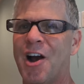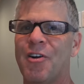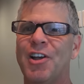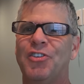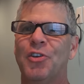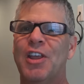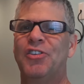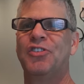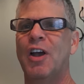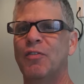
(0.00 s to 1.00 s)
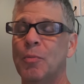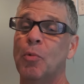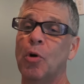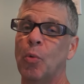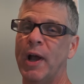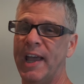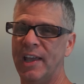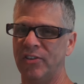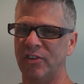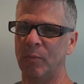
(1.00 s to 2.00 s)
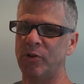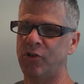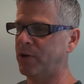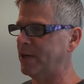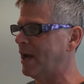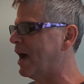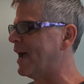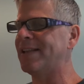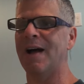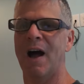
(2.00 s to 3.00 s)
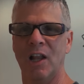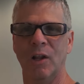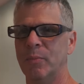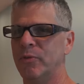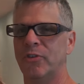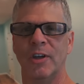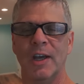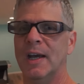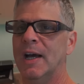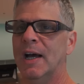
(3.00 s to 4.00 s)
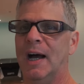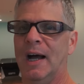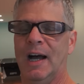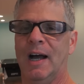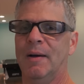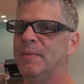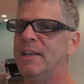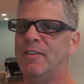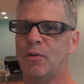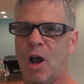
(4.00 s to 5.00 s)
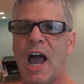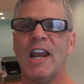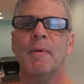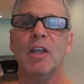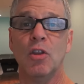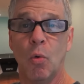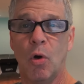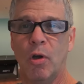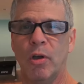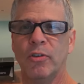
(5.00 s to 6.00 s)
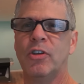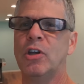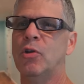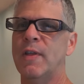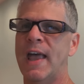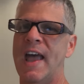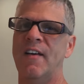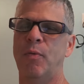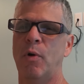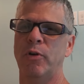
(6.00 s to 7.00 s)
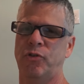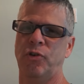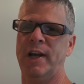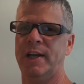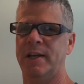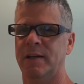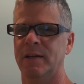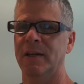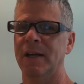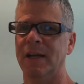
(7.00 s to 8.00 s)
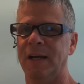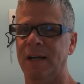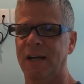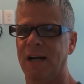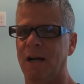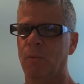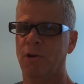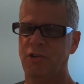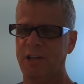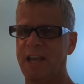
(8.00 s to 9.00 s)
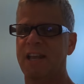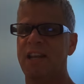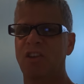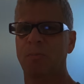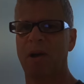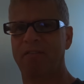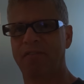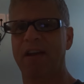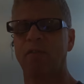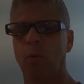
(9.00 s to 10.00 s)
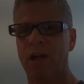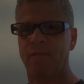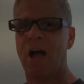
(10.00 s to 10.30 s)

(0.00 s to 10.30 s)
All right, so that's several more ways in which you can hide columns. Either hide them in the walls, you can do the half wall trick, which again is my favorite way of